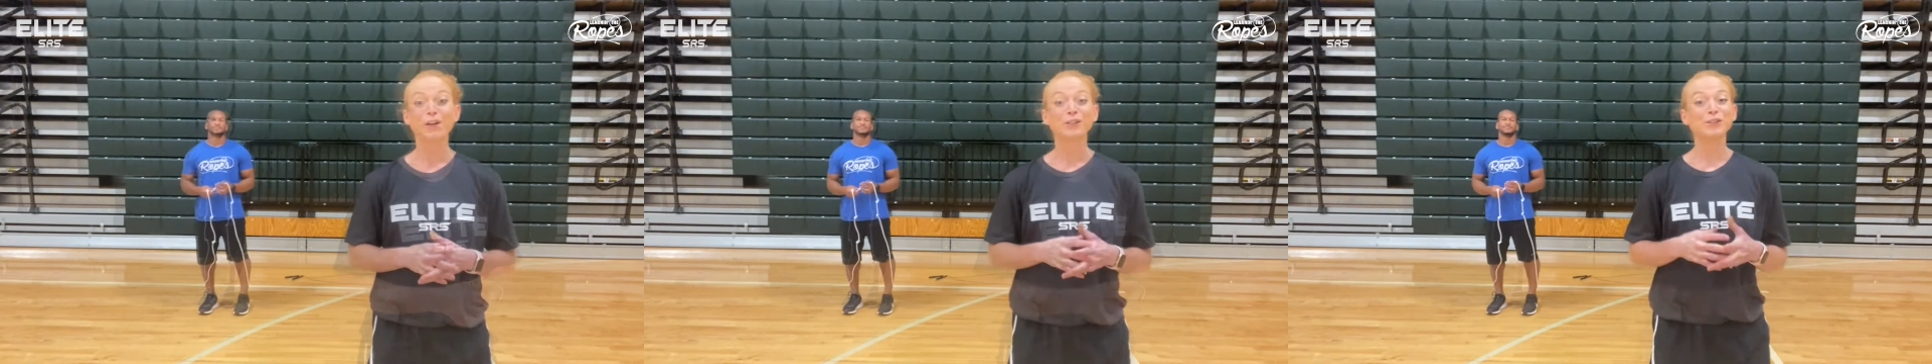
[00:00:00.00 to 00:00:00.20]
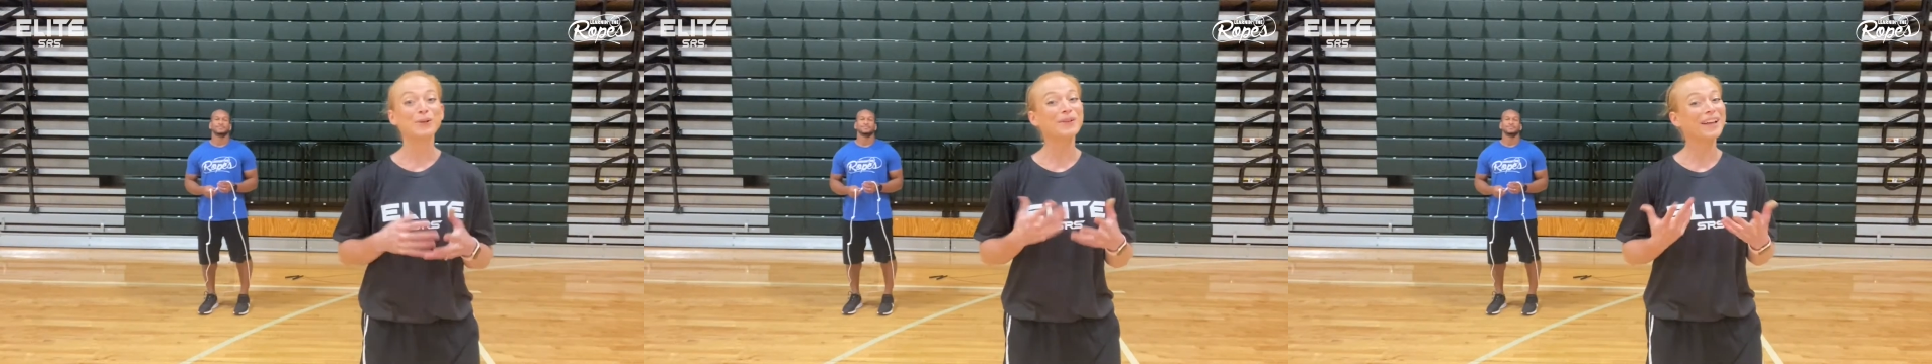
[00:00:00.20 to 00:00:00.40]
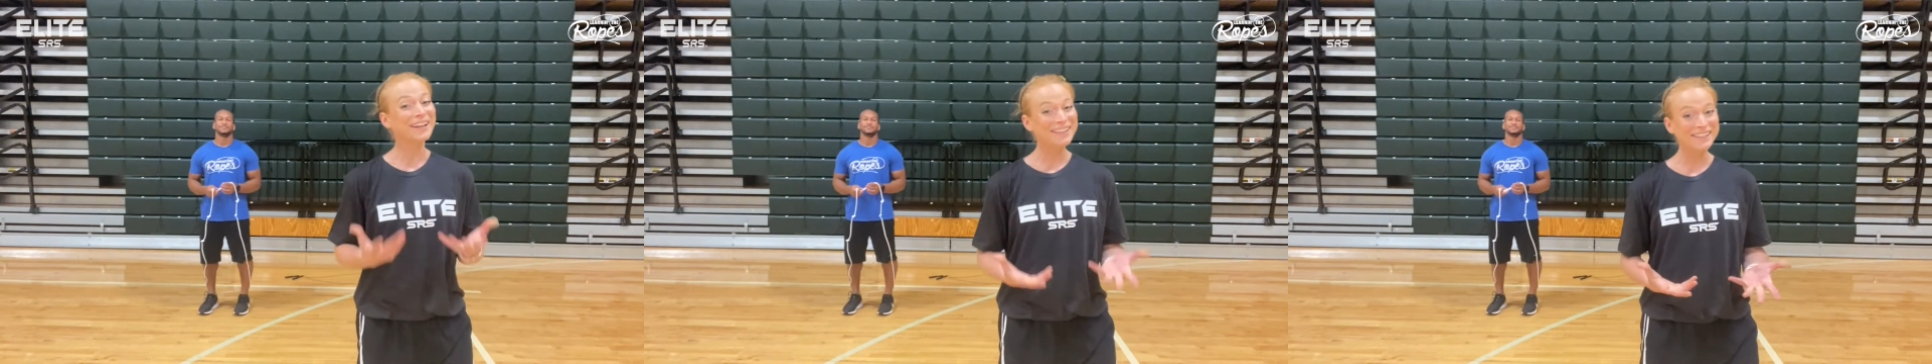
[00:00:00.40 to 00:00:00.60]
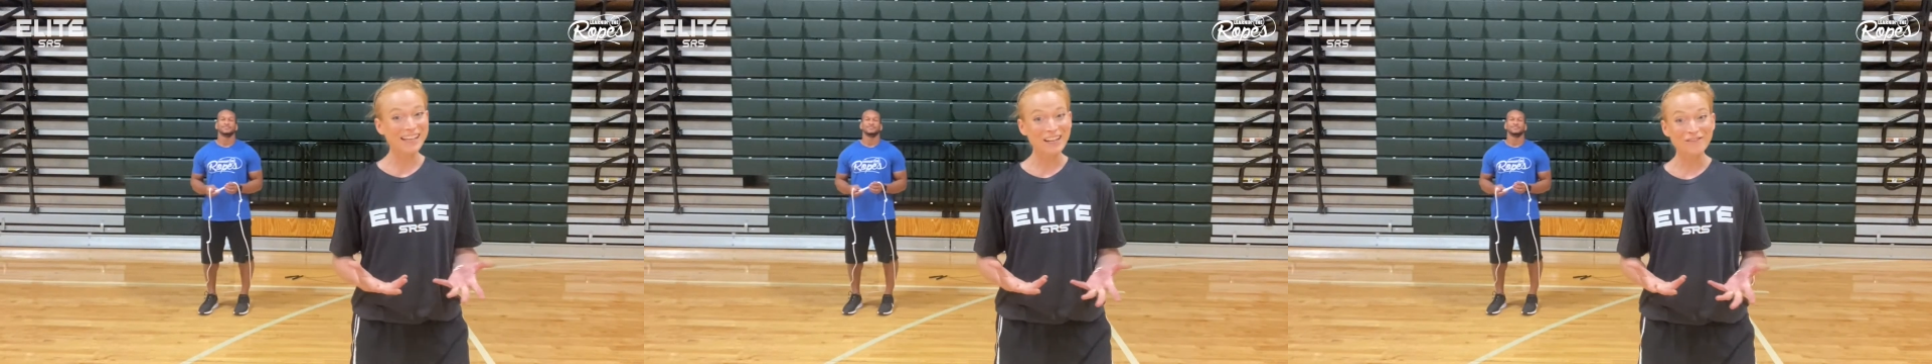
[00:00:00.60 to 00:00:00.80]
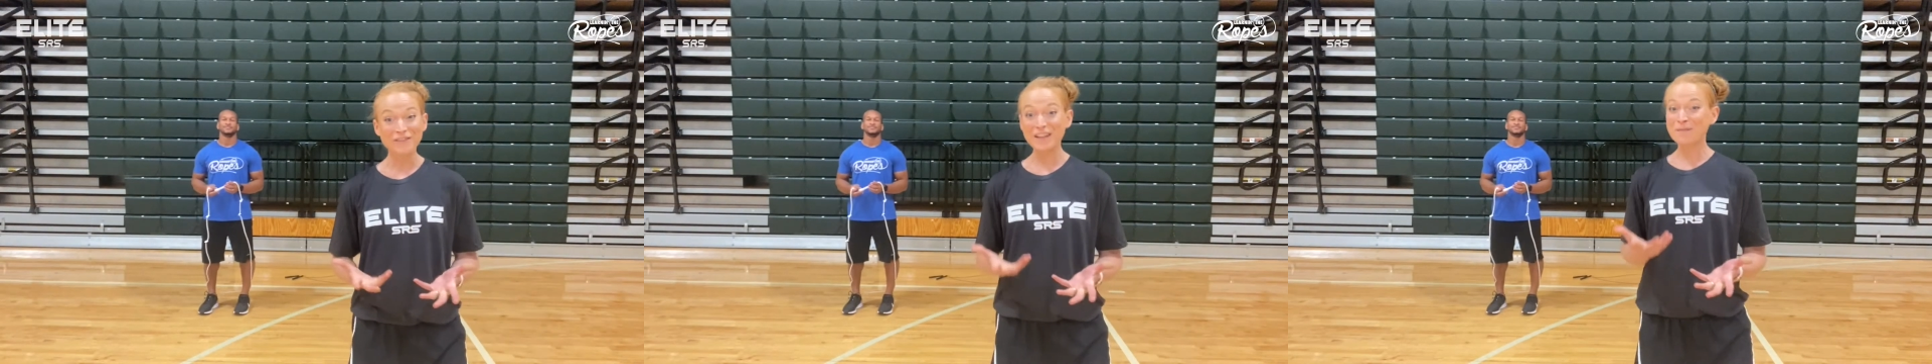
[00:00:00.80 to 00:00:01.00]
So like I
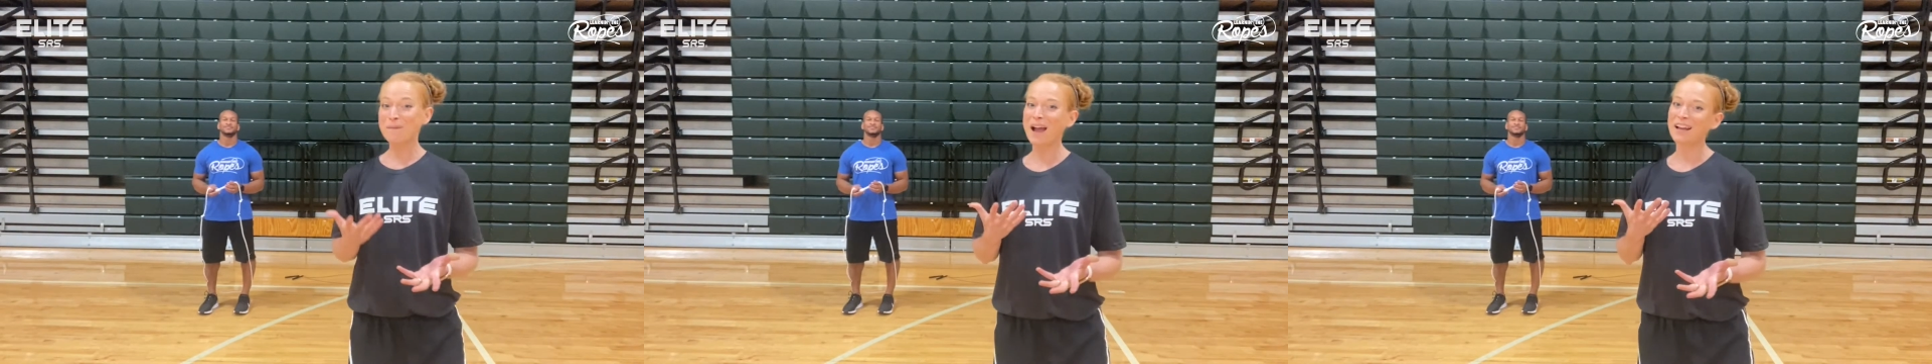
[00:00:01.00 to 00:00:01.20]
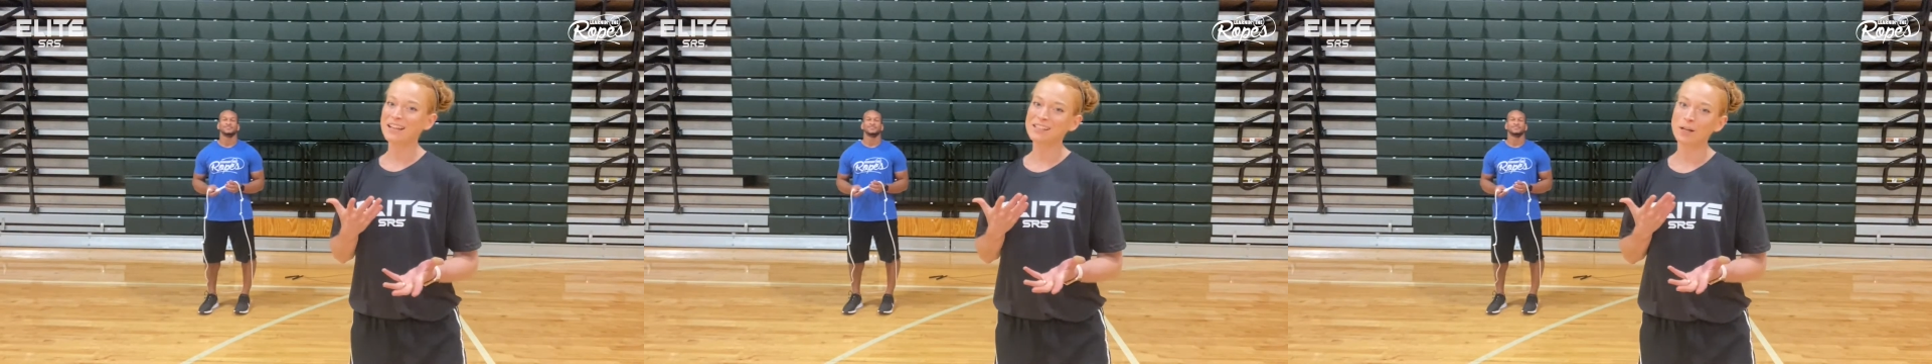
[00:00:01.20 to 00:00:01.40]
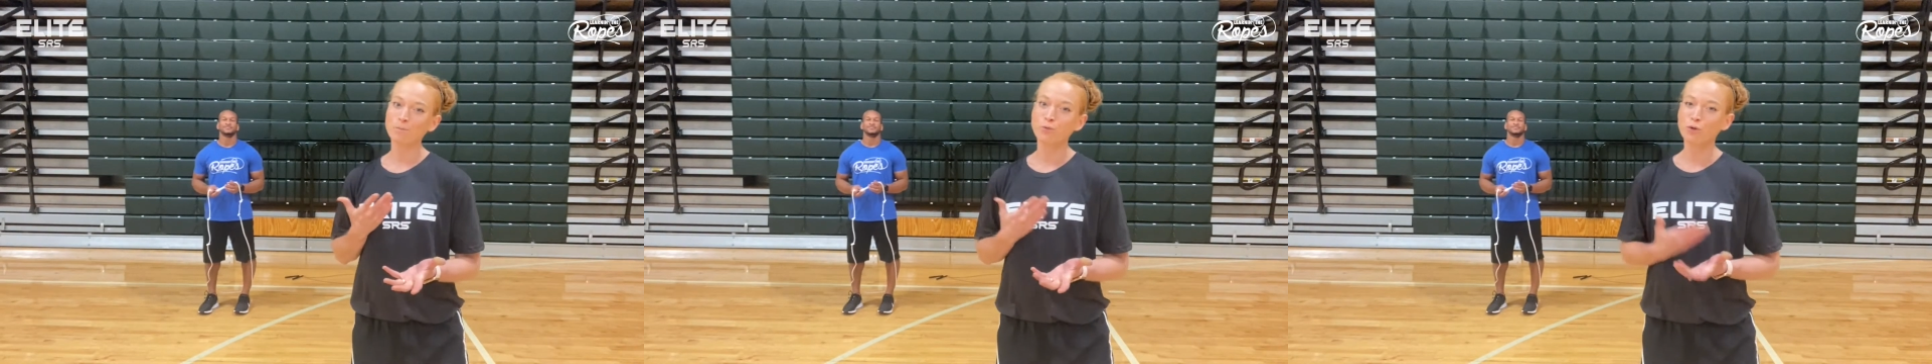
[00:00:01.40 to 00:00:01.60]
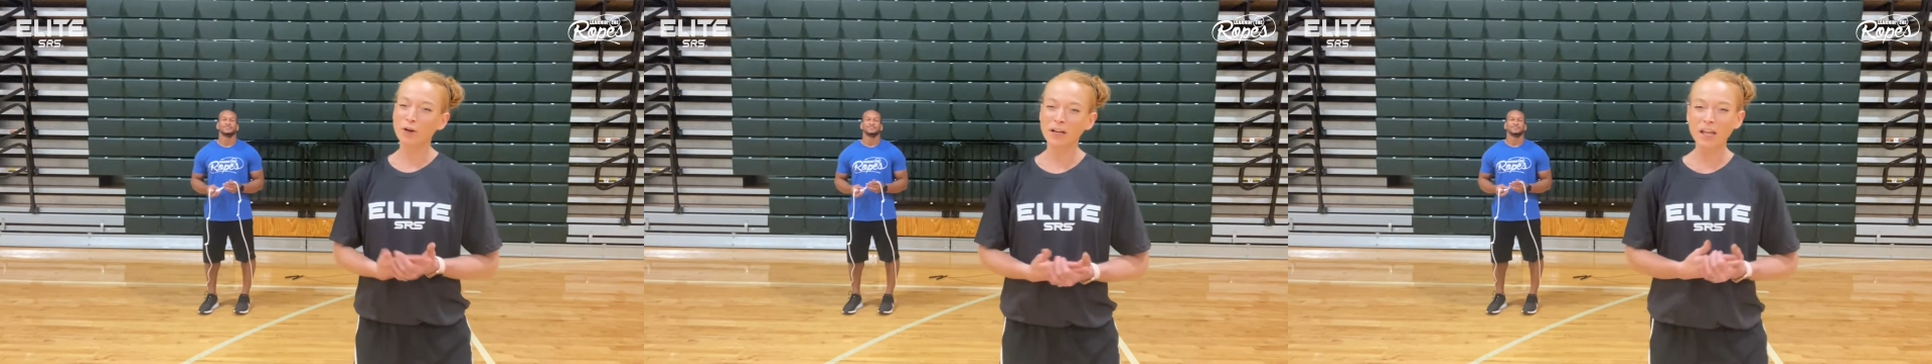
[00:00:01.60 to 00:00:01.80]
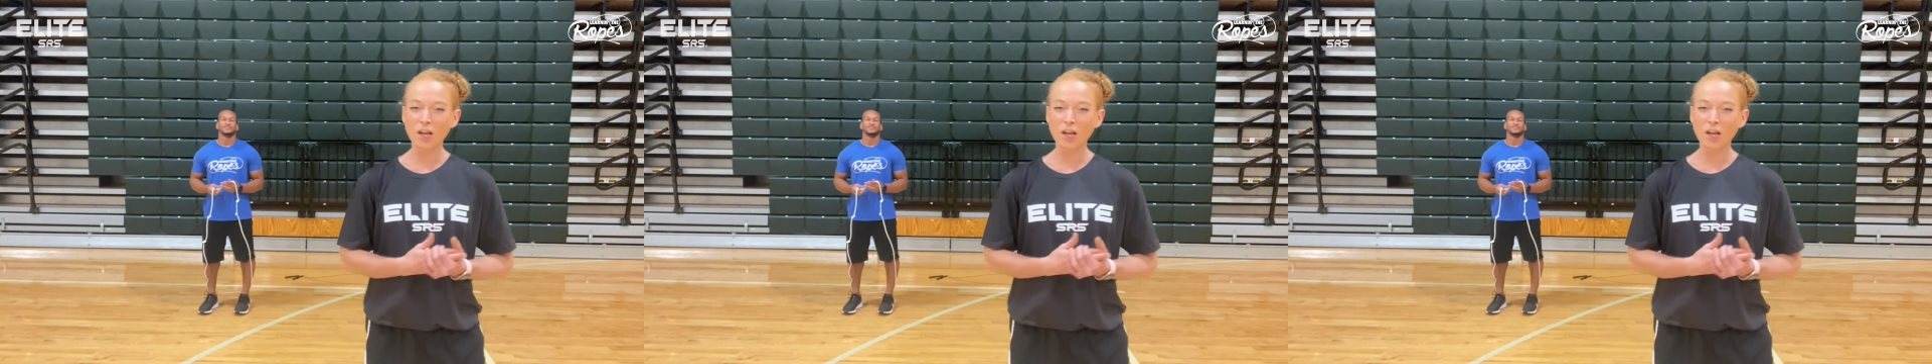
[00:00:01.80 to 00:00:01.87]
said, feedback is a pretty